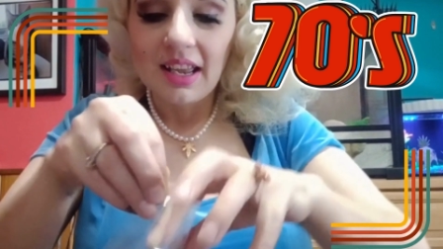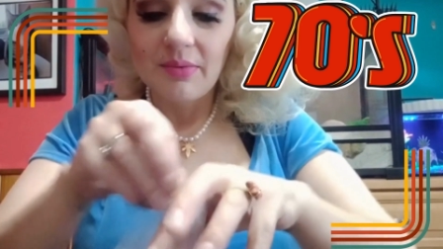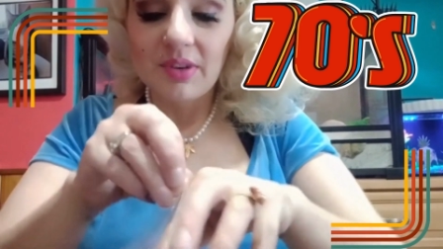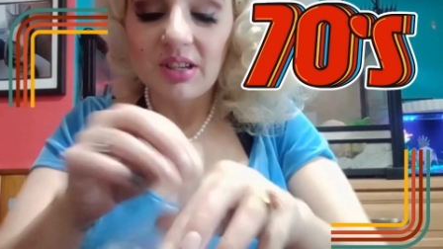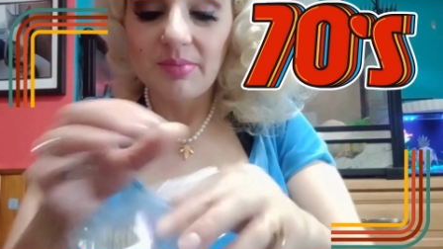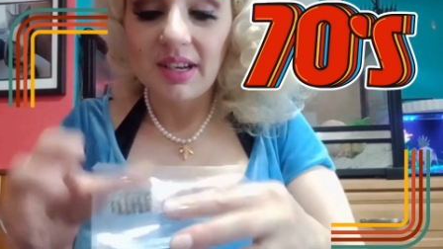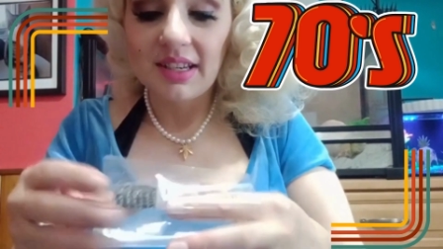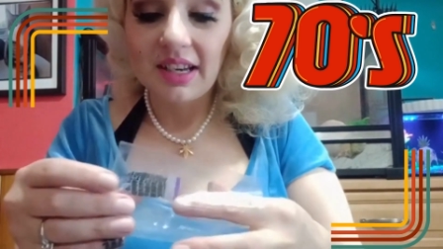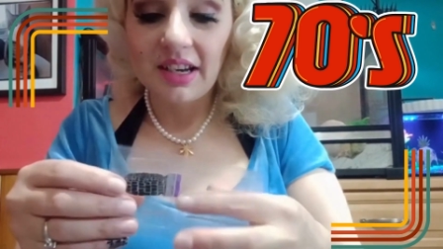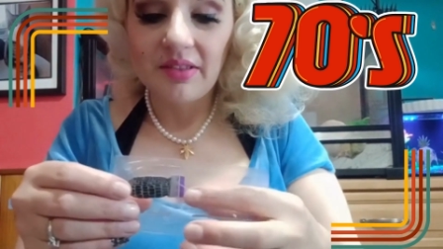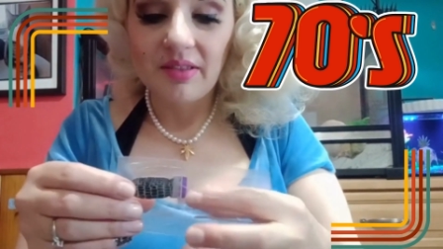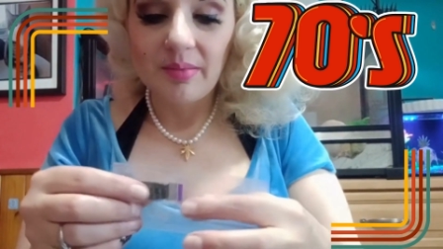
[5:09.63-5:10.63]
which means I
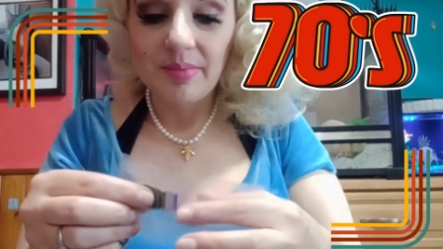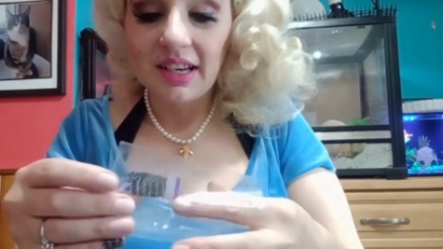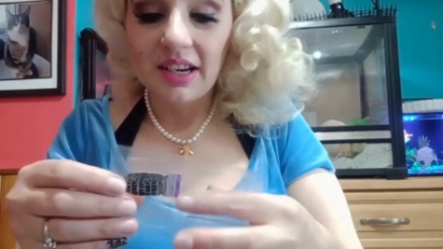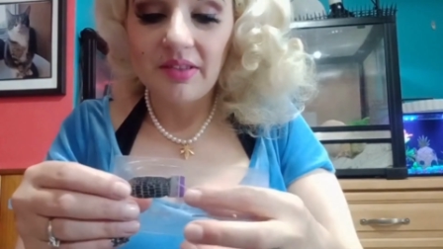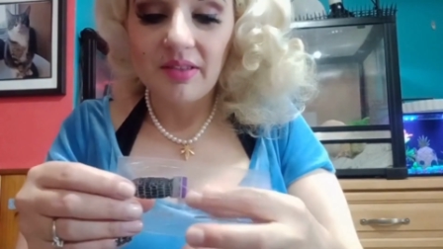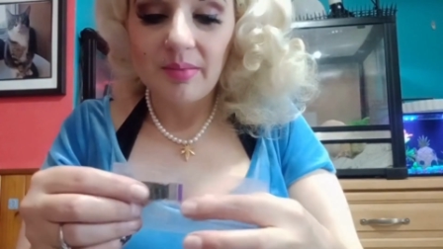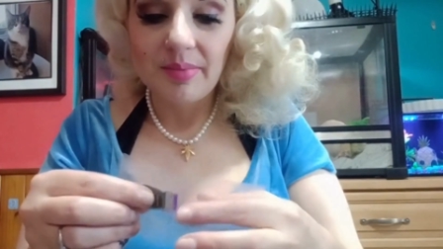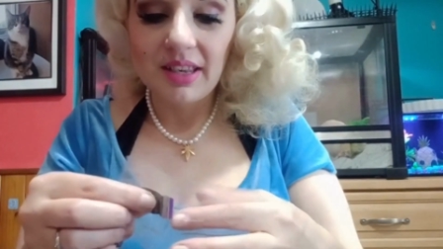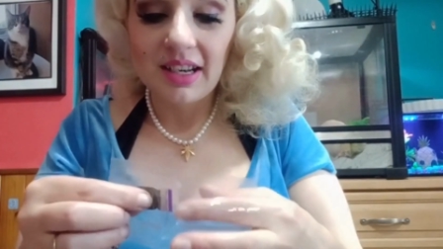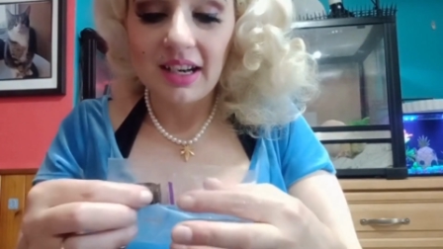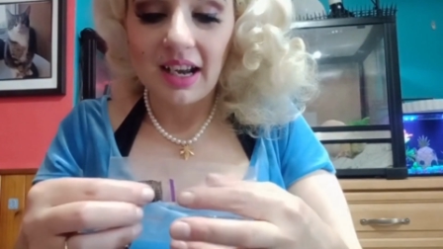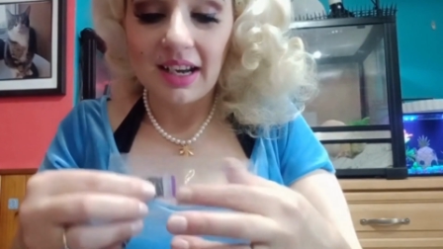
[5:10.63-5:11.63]
grew up in the
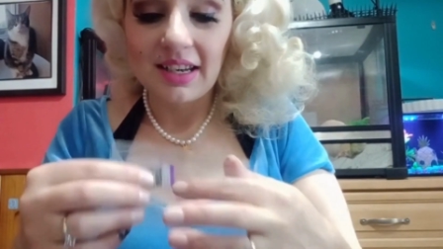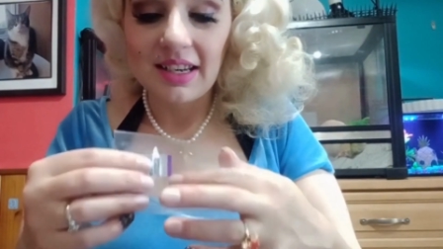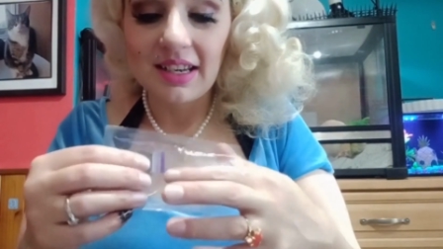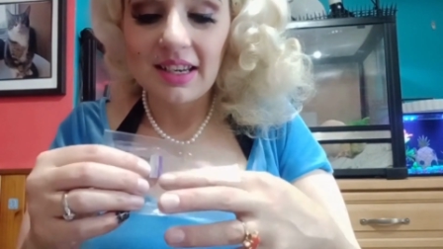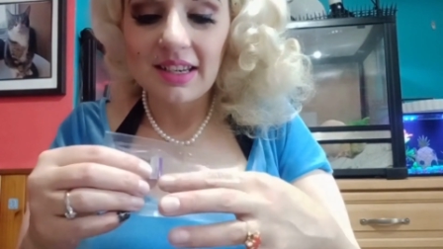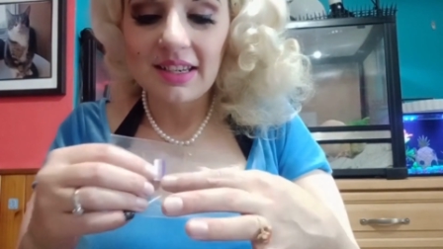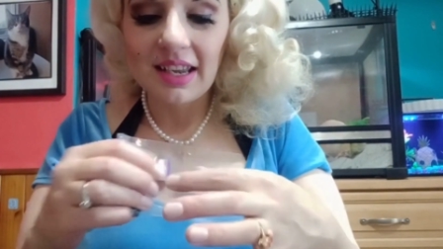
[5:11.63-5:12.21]
90s.